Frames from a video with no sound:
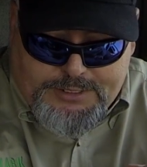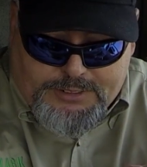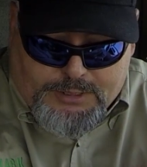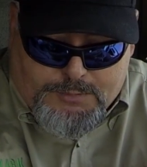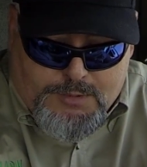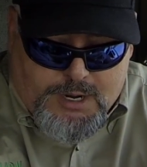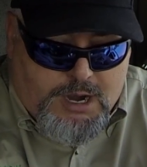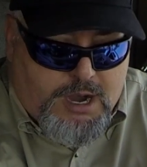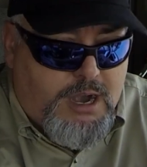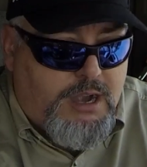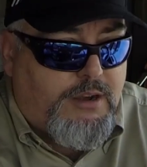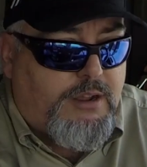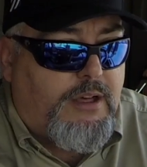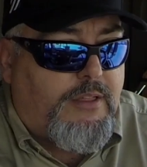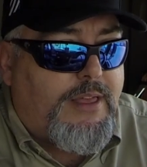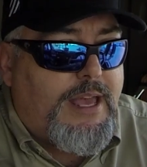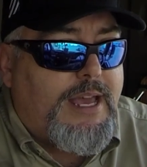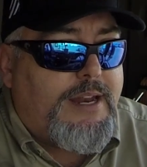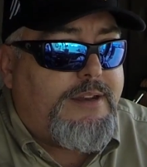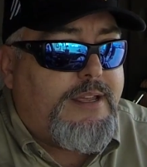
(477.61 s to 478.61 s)
and Lamar and
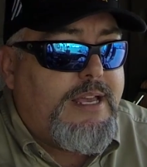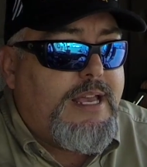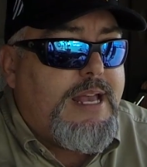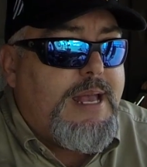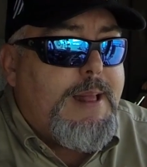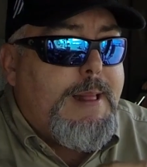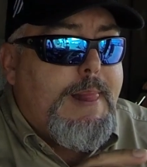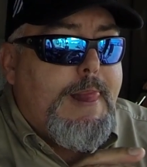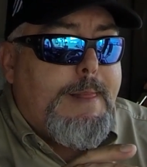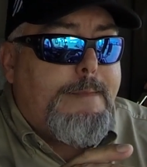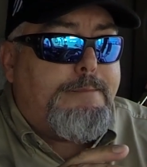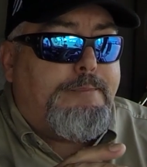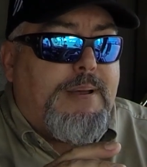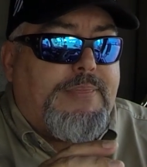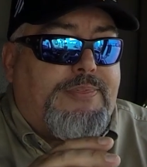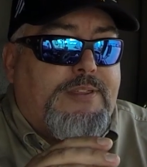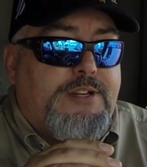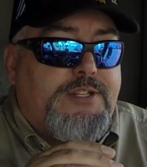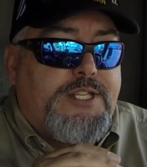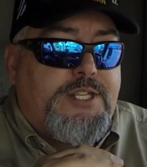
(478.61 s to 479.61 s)
all that.
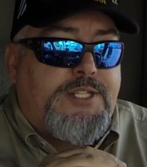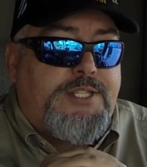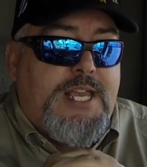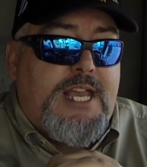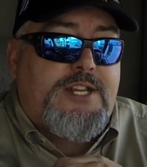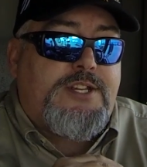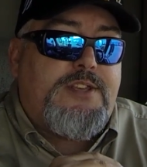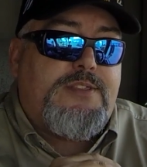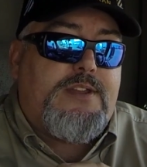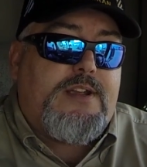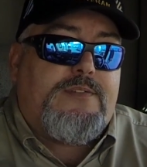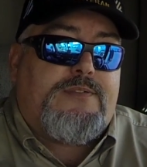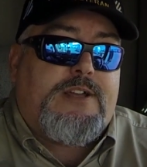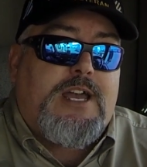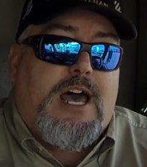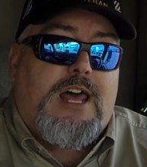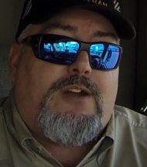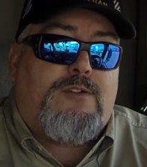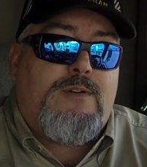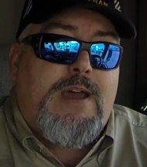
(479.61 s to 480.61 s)
But there's a section there of
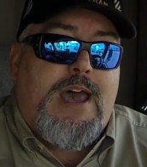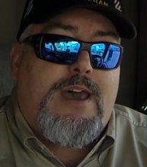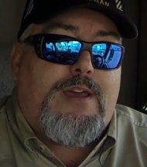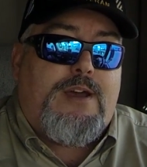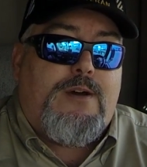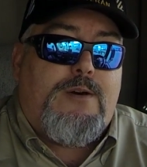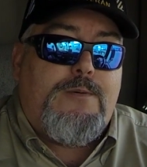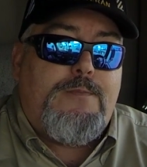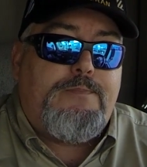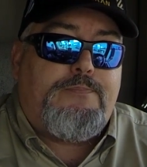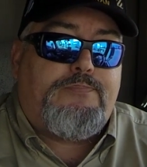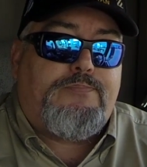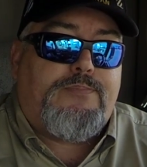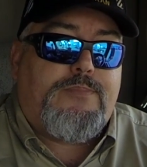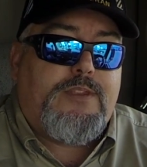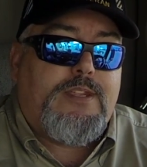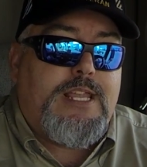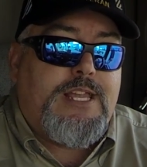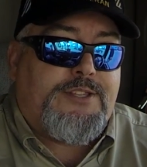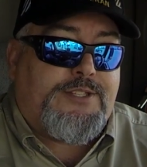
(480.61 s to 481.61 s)
Colorado.
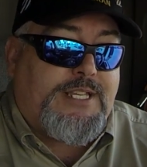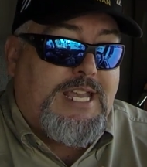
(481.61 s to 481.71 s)
It's